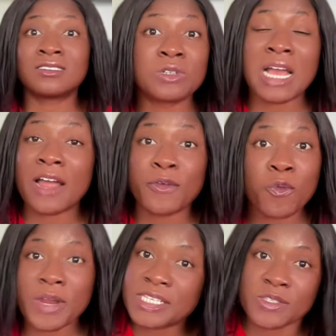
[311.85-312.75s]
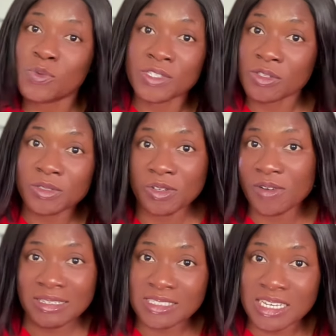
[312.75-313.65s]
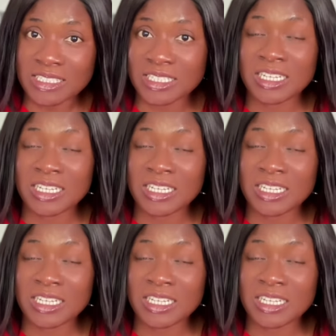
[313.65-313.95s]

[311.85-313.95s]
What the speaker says: her request was not granted.